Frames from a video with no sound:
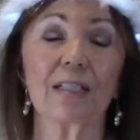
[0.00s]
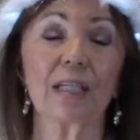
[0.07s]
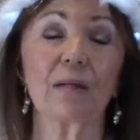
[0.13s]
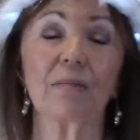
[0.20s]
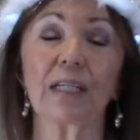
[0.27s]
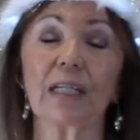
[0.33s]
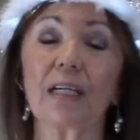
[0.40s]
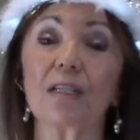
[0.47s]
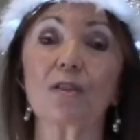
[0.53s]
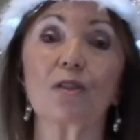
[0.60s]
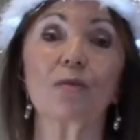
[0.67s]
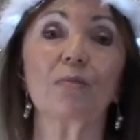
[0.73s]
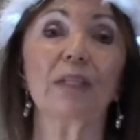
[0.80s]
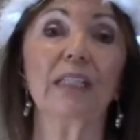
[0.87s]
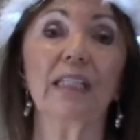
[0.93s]
And because you
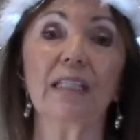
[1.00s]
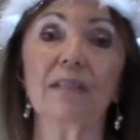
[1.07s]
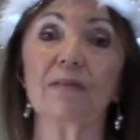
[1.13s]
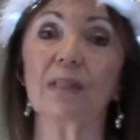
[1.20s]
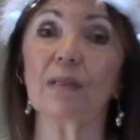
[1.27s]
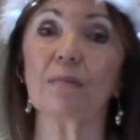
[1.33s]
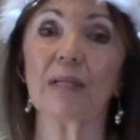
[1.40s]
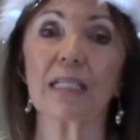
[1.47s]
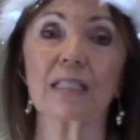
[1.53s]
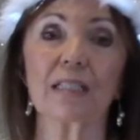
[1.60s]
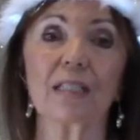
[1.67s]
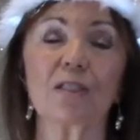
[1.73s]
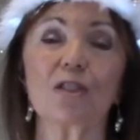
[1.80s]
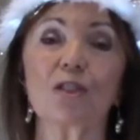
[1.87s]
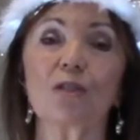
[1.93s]
believe in the
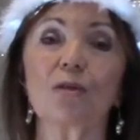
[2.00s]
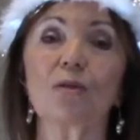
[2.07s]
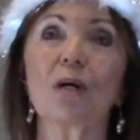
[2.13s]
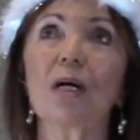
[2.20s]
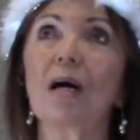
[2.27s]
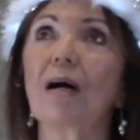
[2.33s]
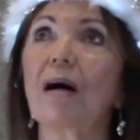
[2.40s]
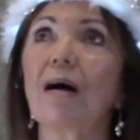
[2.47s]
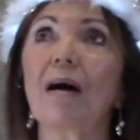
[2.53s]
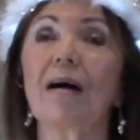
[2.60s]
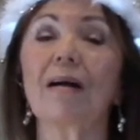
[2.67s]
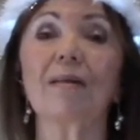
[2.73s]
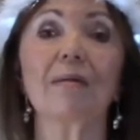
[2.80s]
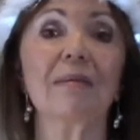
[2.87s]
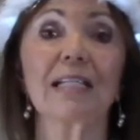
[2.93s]
message, you
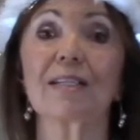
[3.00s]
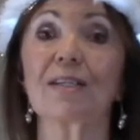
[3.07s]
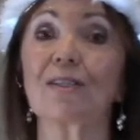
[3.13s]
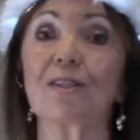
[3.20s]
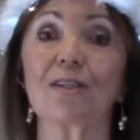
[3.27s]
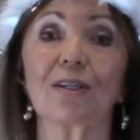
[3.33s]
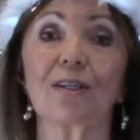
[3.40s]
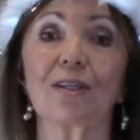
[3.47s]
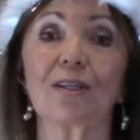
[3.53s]
are the messenger.